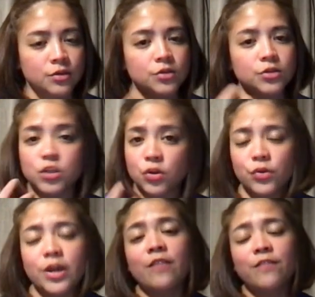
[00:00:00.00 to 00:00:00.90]
So,
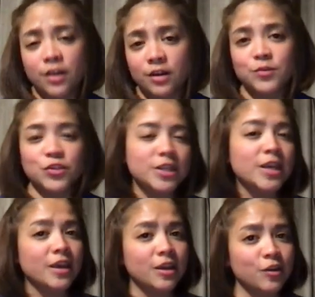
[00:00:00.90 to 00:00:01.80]
we have come to the
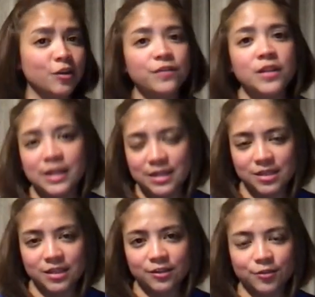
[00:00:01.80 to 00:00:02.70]
end of the
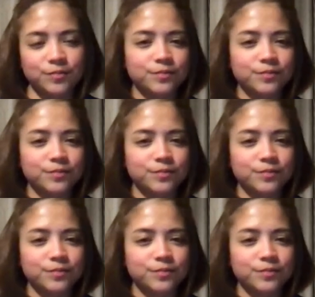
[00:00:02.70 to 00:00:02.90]
lesson.